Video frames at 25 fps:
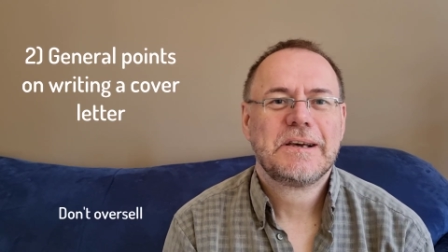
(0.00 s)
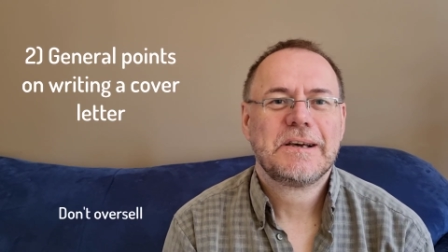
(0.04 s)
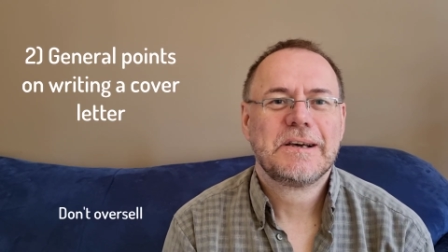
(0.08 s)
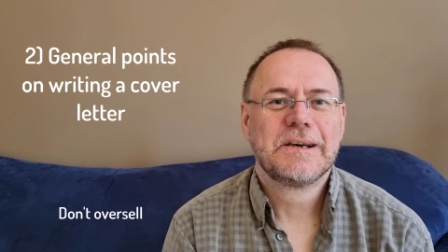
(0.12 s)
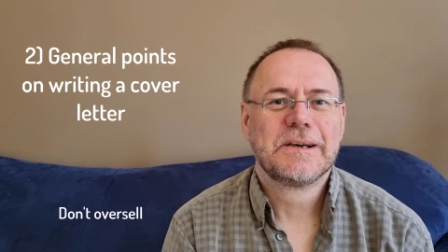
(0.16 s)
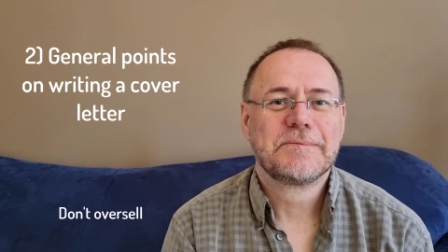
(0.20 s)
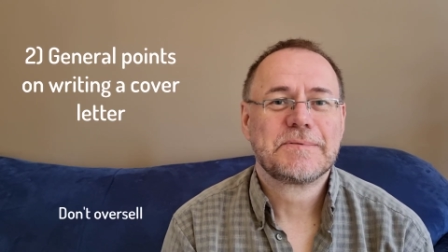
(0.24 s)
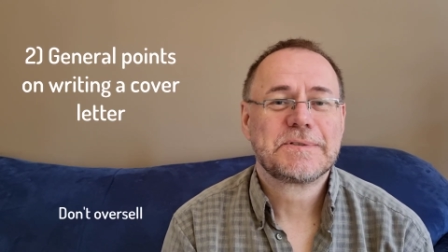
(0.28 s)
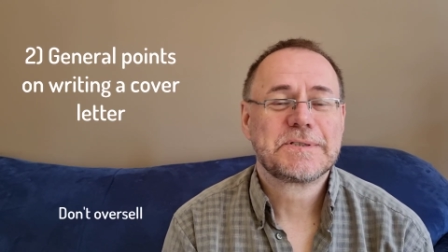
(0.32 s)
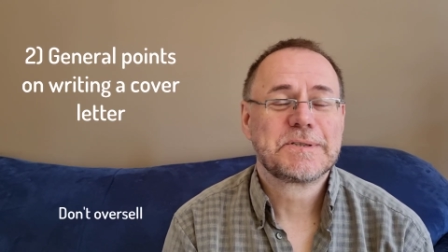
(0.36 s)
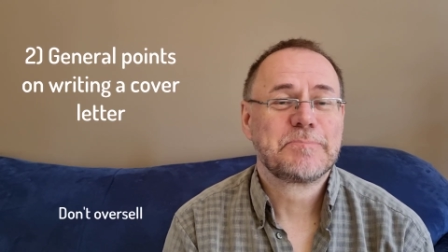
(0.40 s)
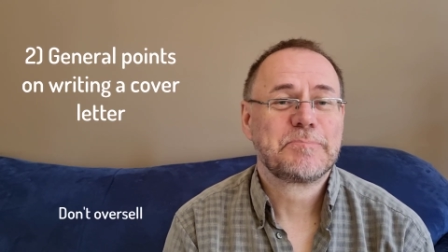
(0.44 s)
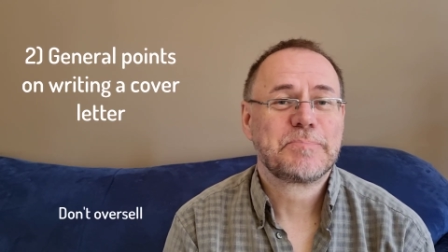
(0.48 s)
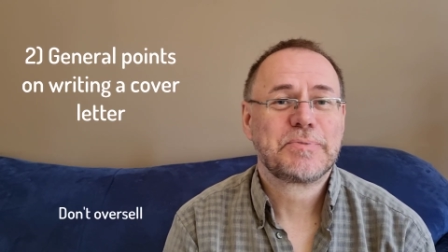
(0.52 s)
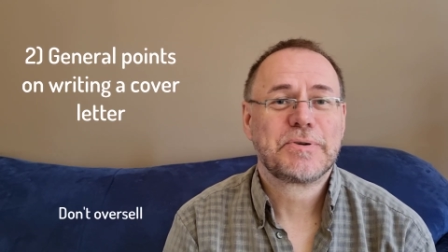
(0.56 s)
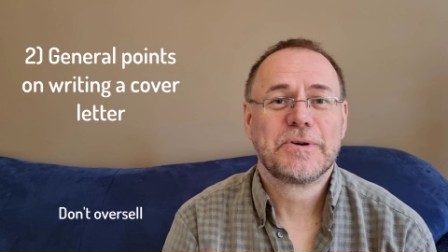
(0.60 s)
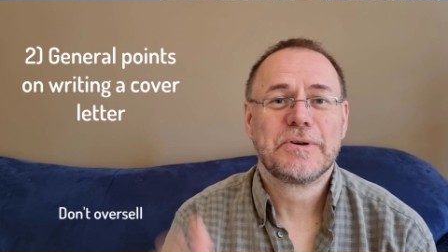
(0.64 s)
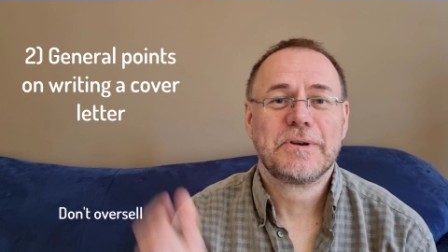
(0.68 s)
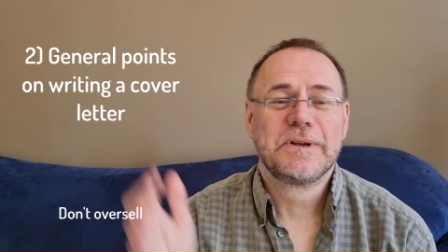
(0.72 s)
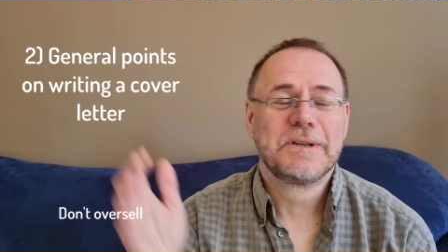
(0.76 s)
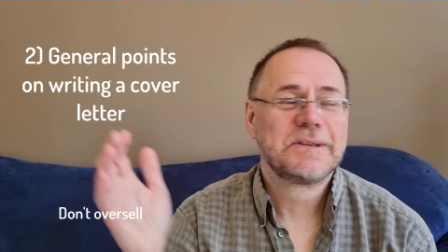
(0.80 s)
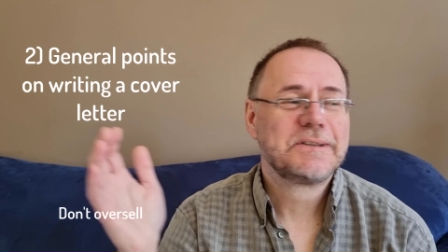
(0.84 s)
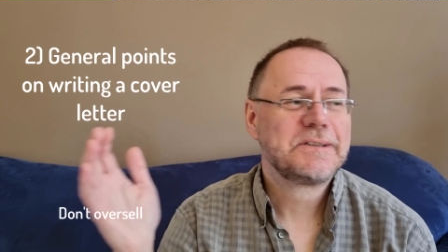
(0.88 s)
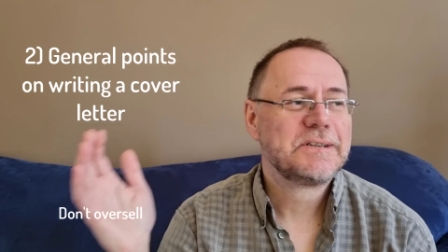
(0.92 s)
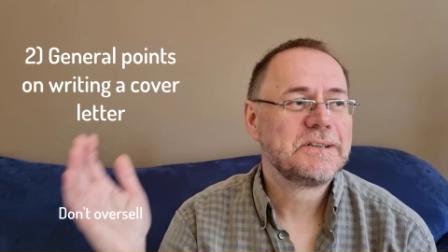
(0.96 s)
uh,
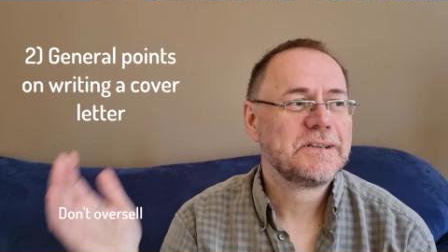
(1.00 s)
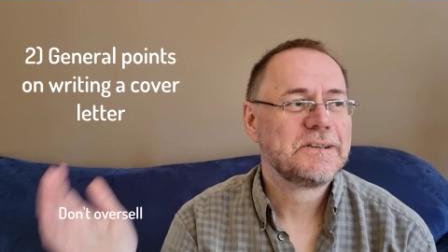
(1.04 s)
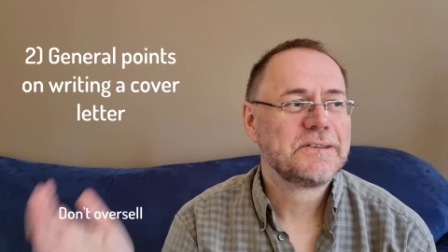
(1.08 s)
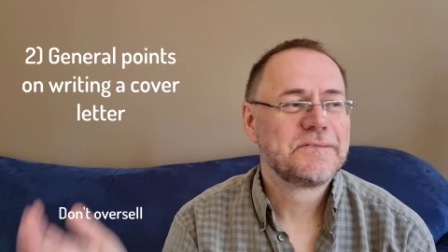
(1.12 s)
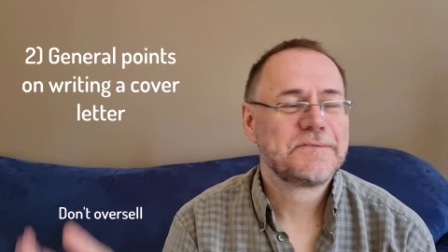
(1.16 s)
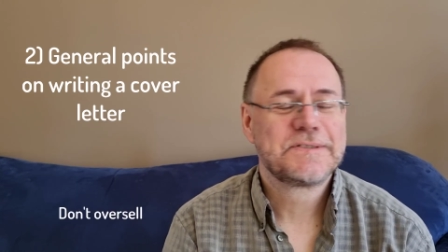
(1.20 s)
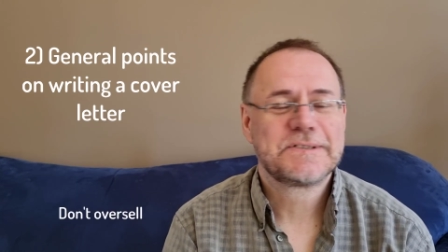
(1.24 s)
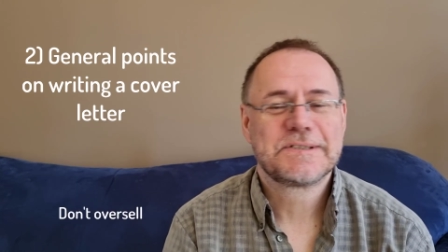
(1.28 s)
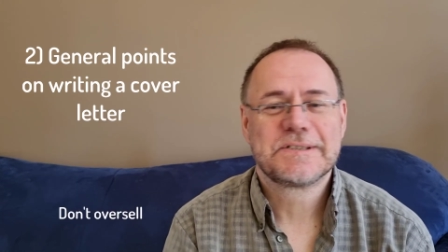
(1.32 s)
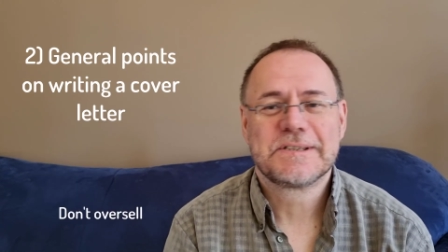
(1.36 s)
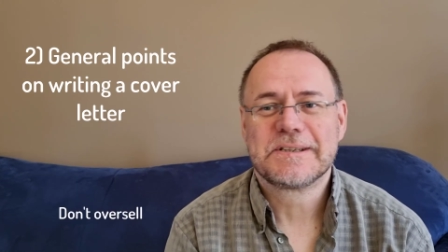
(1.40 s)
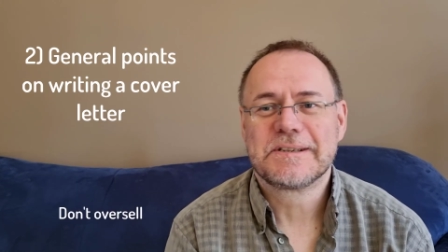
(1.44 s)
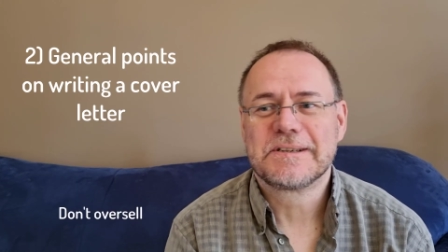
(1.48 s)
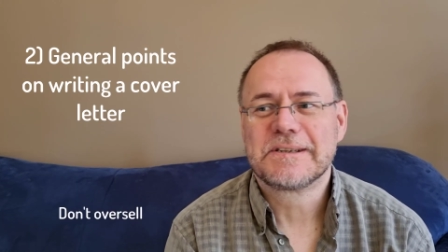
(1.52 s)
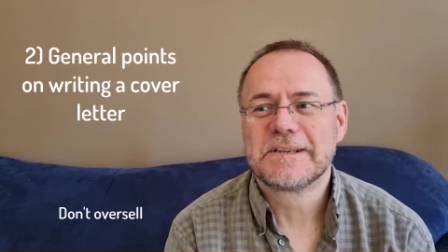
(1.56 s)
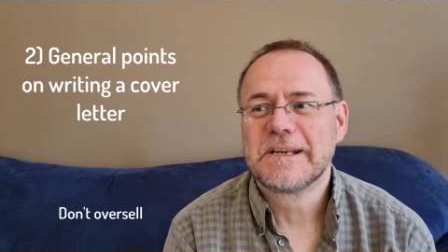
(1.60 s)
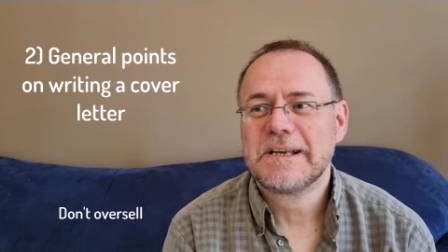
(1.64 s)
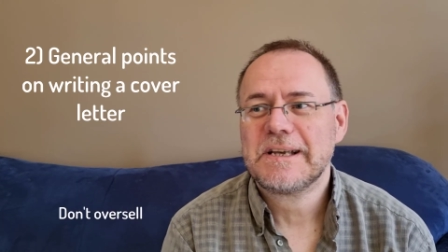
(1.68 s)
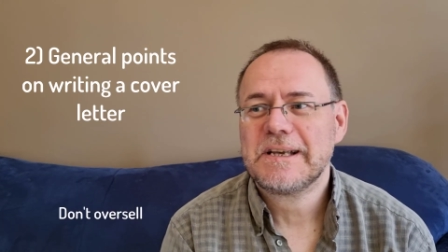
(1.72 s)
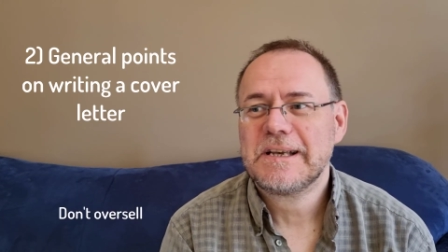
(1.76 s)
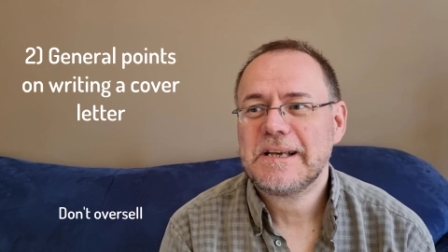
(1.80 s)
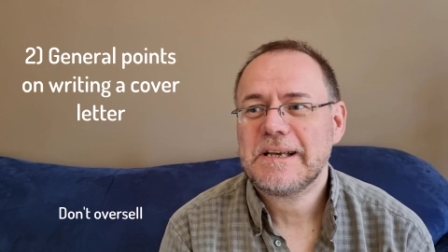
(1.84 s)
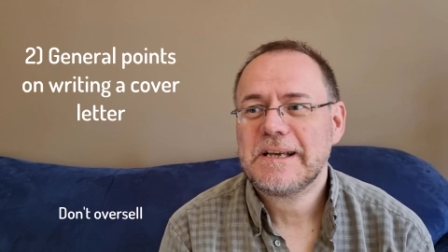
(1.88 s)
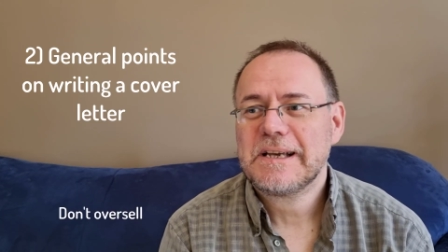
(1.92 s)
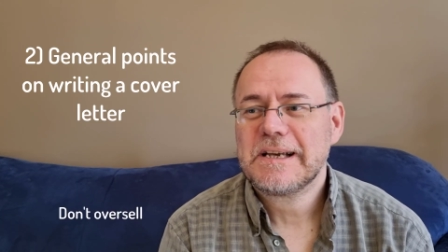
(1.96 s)
superlatives and
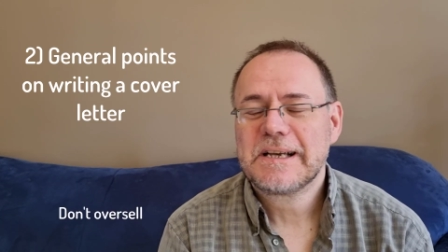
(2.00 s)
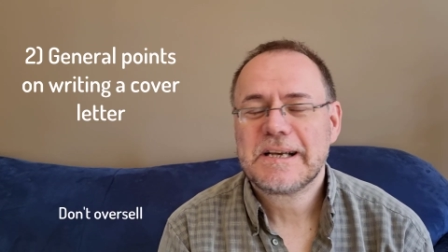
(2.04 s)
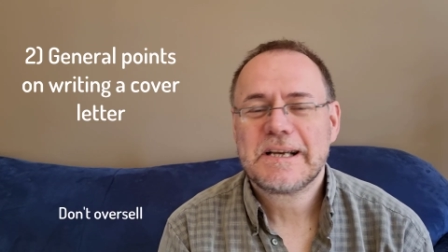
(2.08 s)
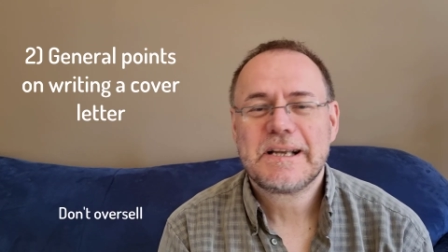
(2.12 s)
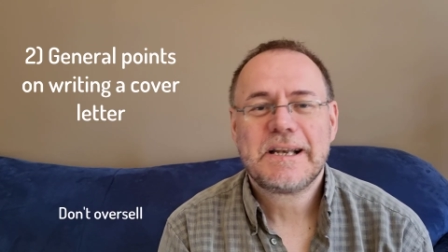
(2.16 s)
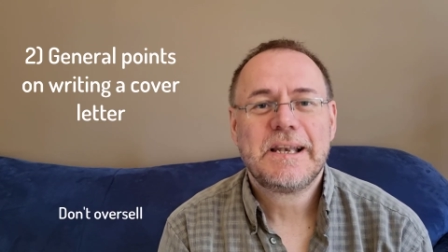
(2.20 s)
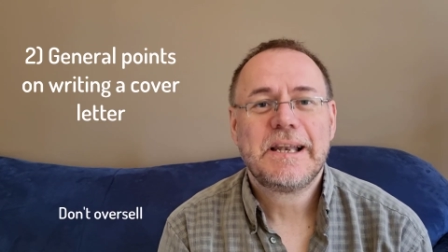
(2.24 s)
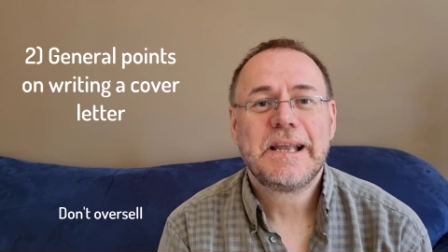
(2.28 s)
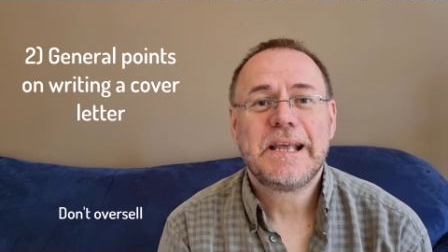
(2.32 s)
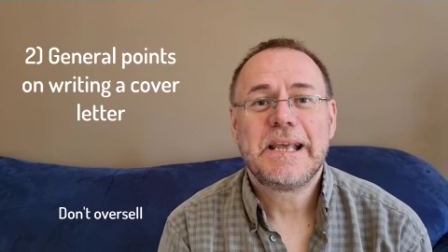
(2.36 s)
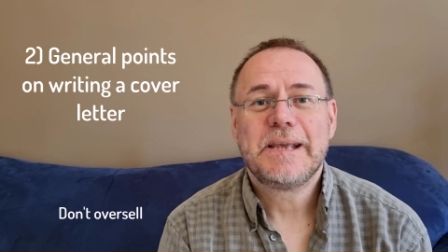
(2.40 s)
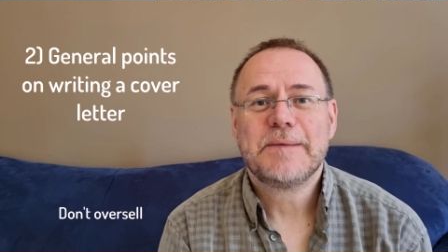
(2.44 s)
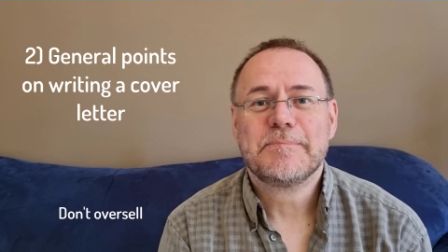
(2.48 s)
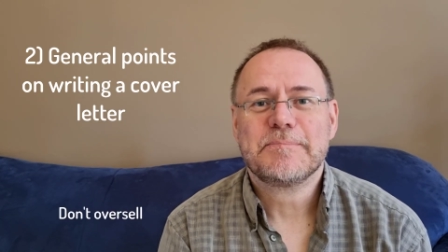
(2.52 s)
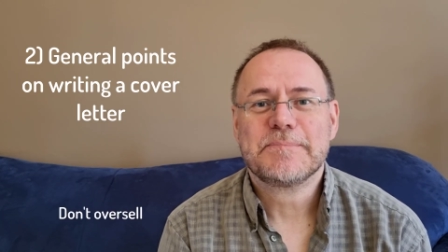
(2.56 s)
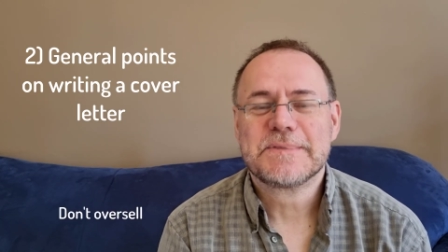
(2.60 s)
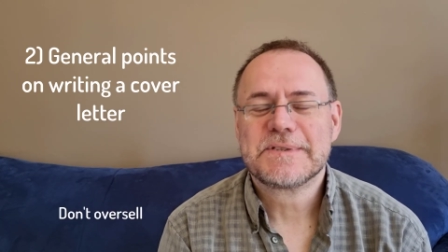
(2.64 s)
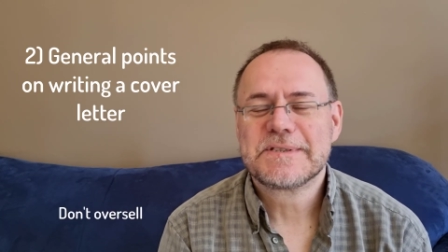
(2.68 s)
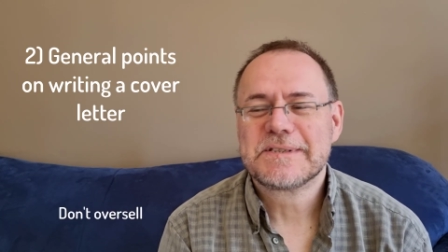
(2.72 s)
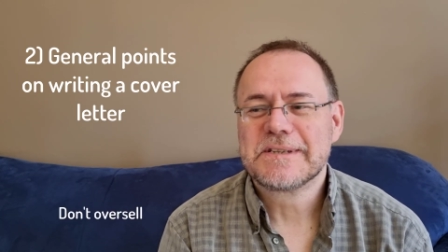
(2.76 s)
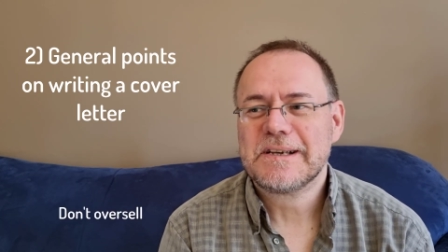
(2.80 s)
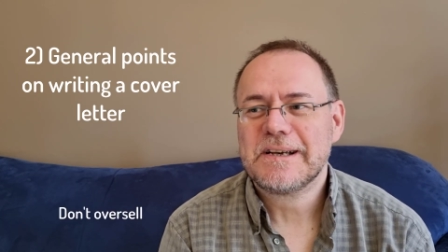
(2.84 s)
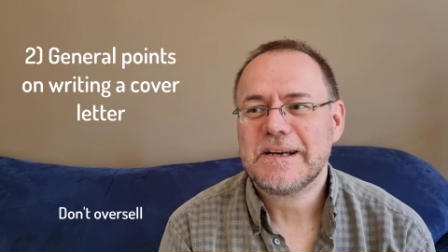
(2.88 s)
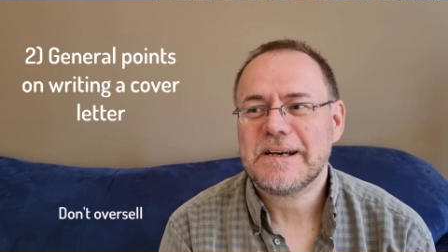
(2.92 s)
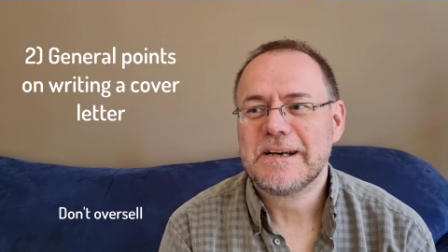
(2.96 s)

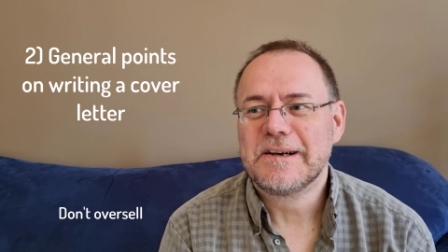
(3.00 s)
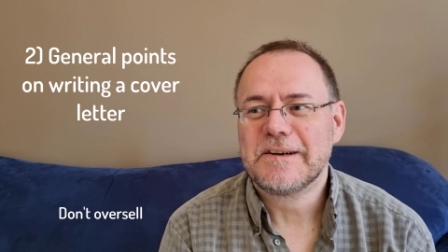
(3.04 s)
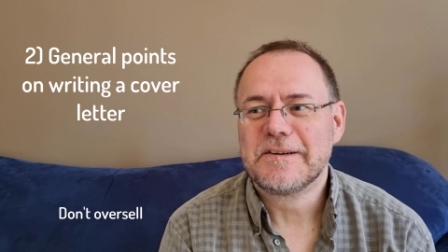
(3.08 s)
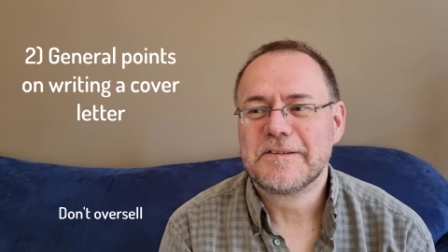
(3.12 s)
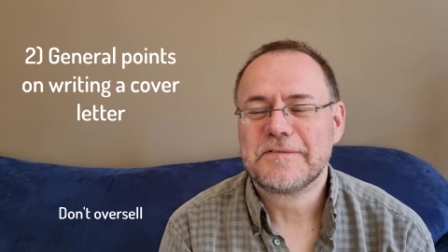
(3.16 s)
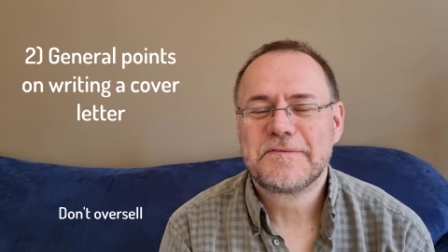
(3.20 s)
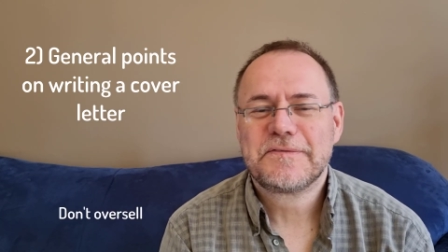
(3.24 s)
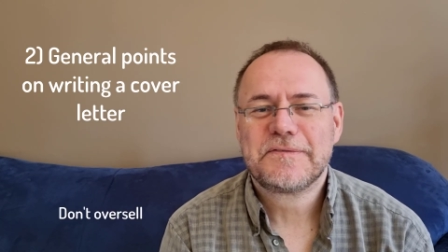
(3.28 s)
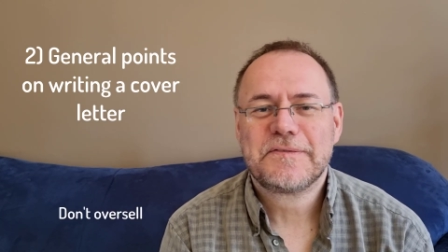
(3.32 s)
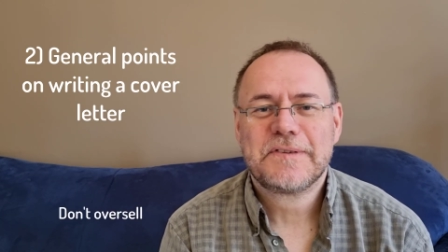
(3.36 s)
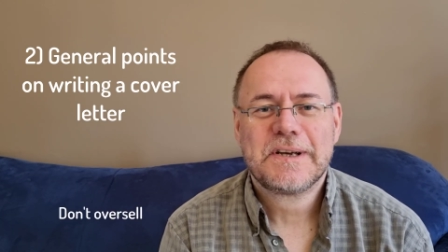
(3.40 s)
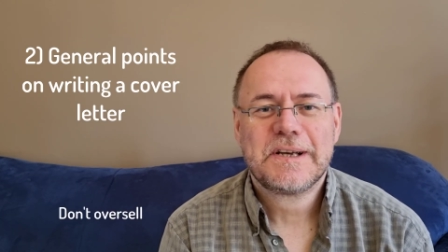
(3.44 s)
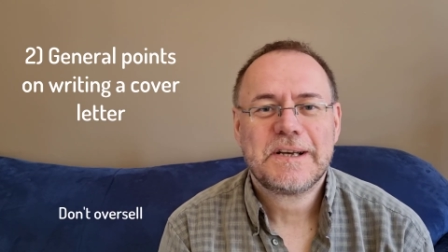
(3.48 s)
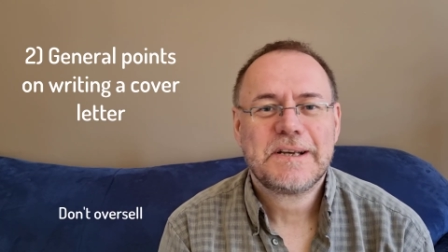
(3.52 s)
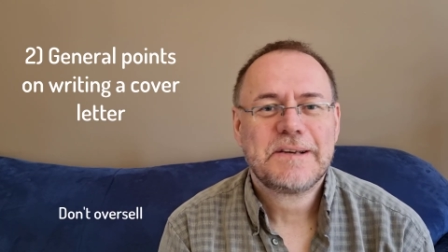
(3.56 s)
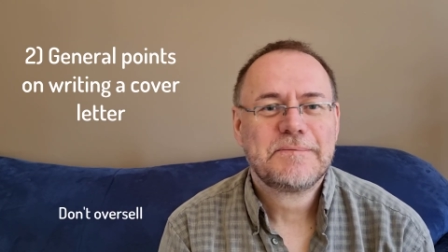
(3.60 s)
claims of